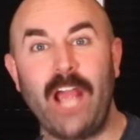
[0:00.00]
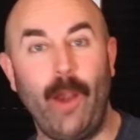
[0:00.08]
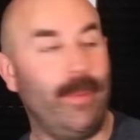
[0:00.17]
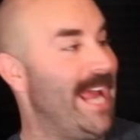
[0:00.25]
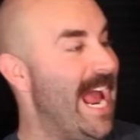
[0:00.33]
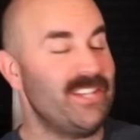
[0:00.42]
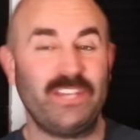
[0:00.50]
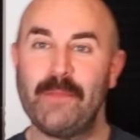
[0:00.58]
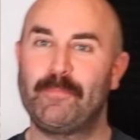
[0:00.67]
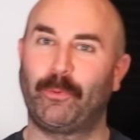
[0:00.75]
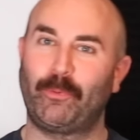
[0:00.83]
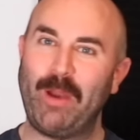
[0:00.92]
Army has a
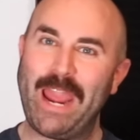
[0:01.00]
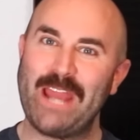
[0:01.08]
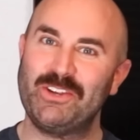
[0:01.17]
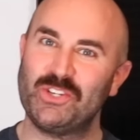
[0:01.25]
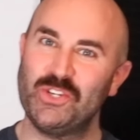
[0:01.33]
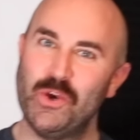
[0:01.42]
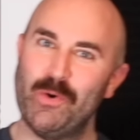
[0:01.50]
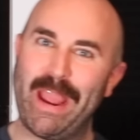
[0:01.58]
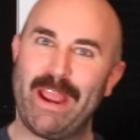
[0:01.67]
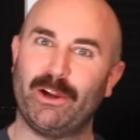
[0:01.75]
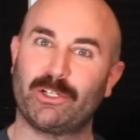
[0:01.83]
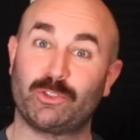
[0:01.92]
brand new
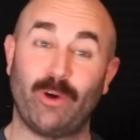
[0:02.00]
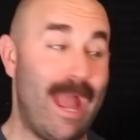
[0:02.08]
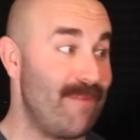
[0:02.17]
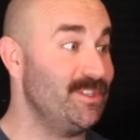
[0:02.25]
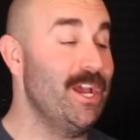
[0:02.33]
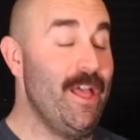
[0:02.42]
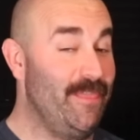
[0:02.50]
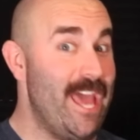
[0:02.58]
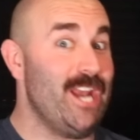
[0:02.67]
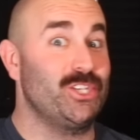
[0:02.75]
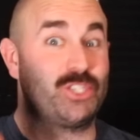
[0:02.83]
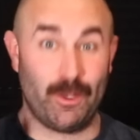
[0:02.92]
aircraft that
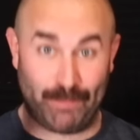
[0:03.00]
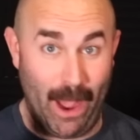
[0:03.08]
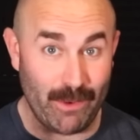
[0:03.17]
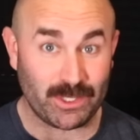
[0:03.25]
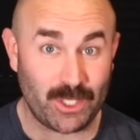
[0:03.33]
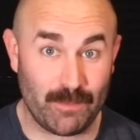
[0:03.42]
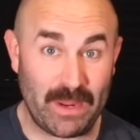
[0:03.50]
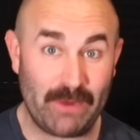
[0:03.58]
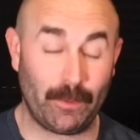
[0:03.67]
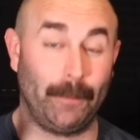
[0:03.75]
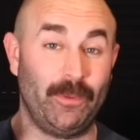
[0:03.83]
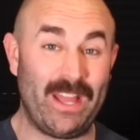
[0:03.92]
is supposed to be
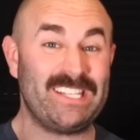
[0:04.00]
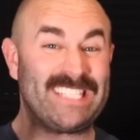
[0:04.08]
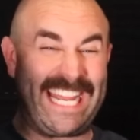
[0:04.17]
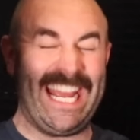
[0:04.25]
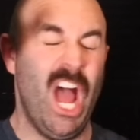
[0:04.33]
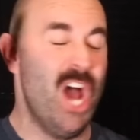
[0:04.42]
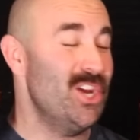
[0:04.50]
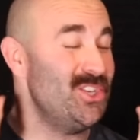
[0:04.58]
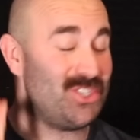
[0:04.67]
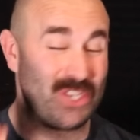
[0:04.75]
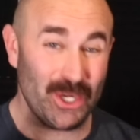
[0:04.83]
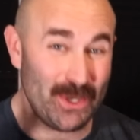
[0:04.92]
replacing
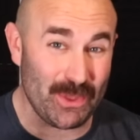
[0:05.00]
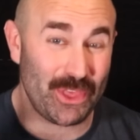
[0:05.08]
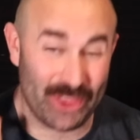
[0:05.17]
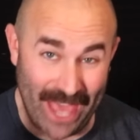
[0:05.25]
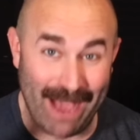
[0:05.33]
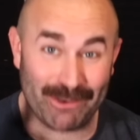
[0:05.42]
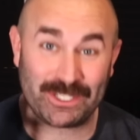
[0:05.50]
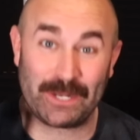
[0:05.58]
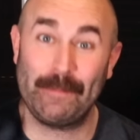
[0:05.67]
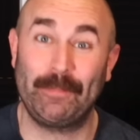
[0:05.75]
2,000